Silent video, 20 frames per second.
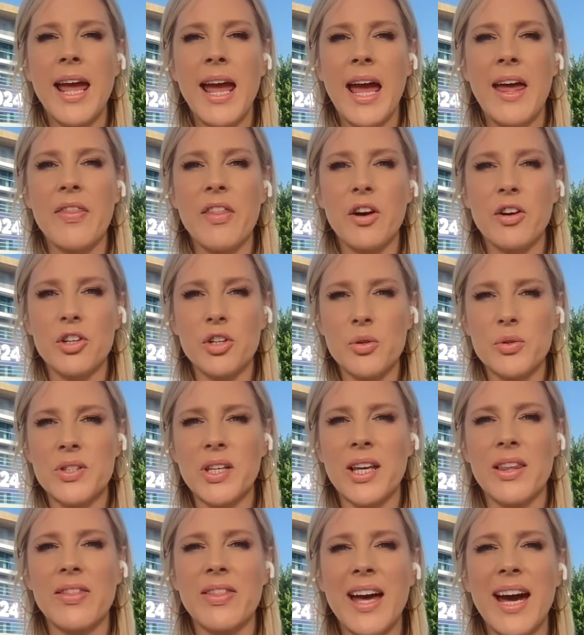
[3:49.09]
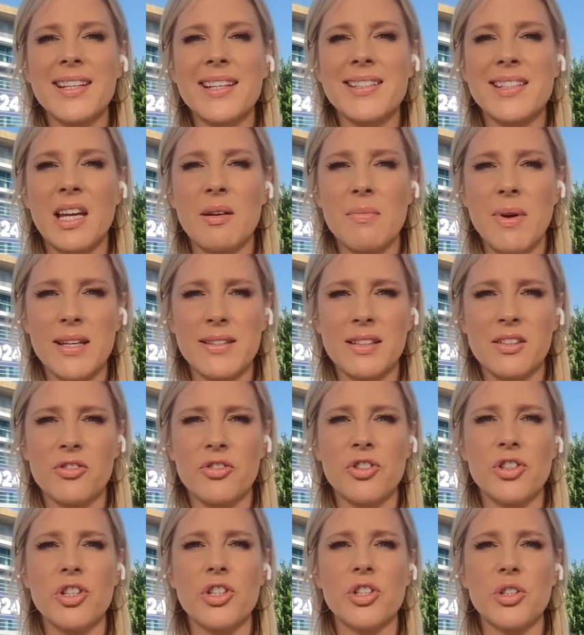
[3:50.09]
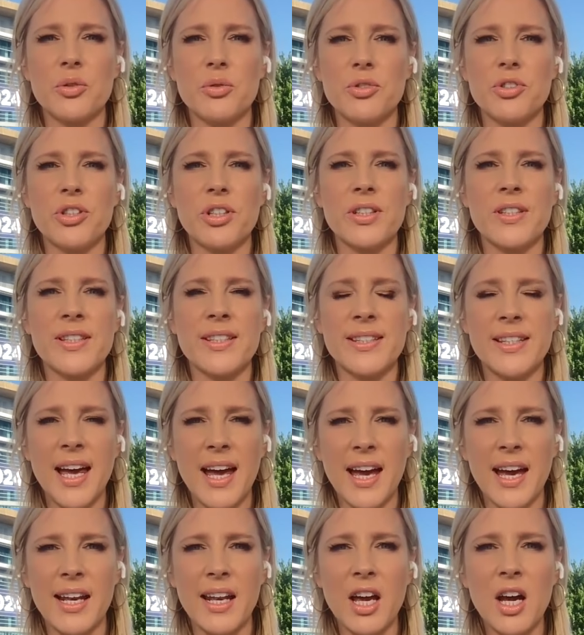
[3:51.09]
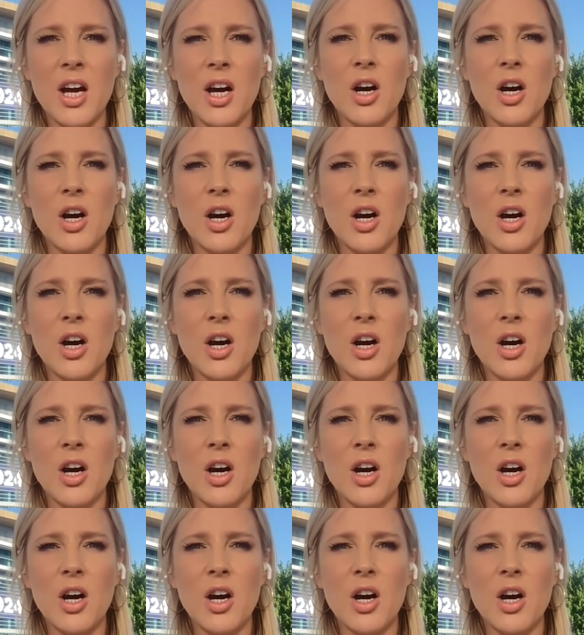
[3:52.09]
And they're using that same message that you just said.